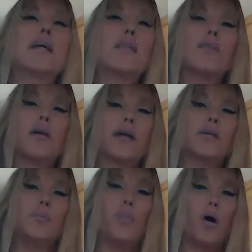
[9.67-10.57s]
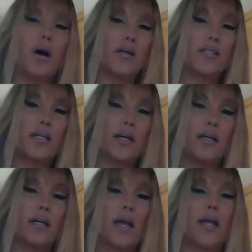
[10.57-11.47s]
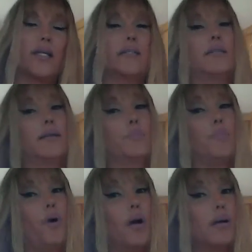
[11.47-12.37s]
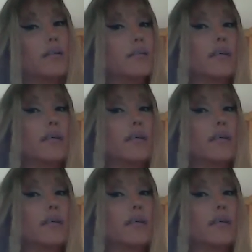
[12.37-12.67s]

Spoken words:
I thought I could pause it and it didn't pause.